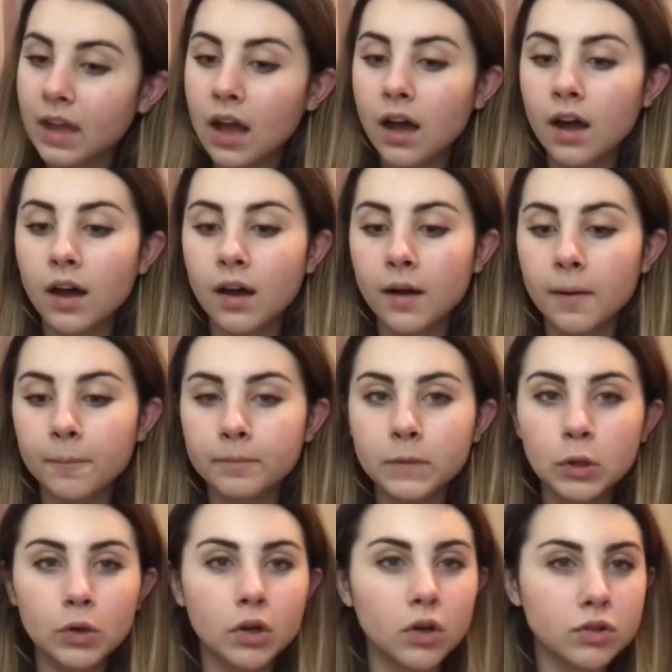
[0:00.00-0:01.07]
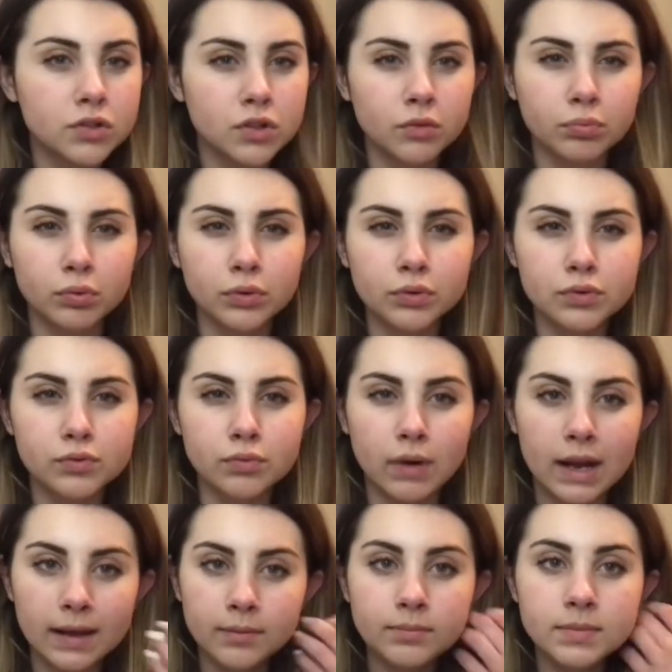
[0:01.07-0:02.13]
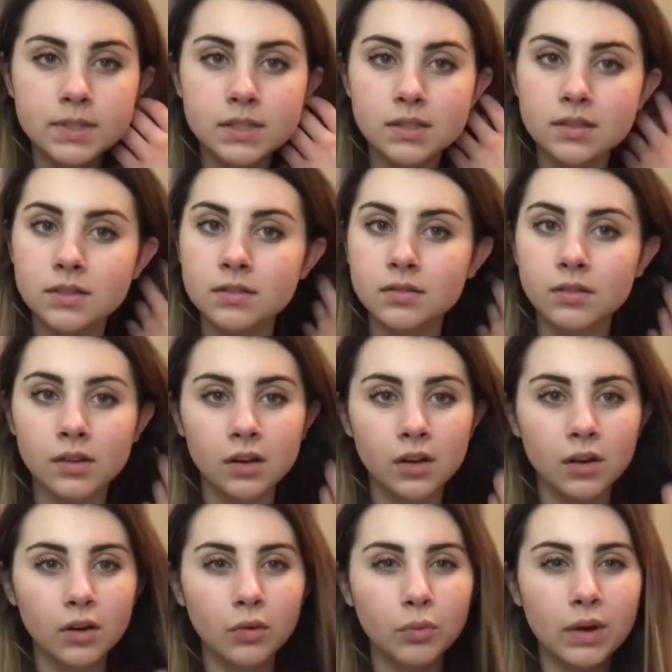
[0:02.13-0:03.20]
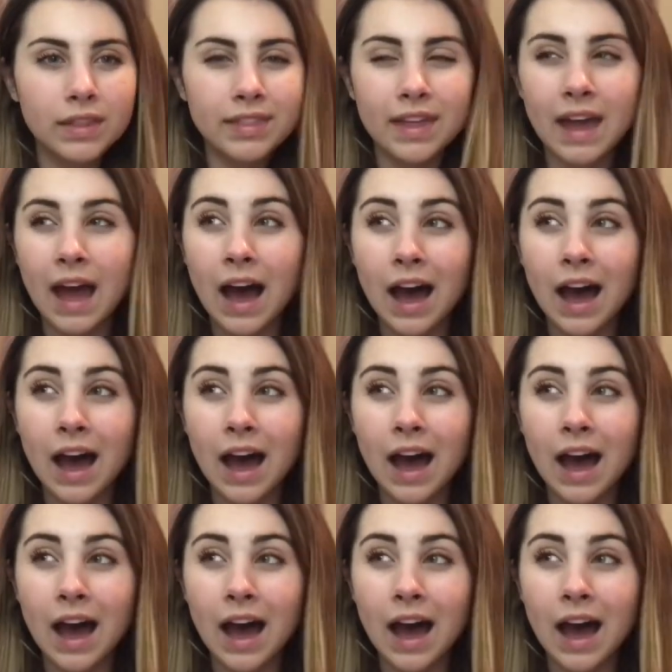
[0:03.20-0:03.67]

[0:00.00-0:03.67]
You can also bruise ribs with it.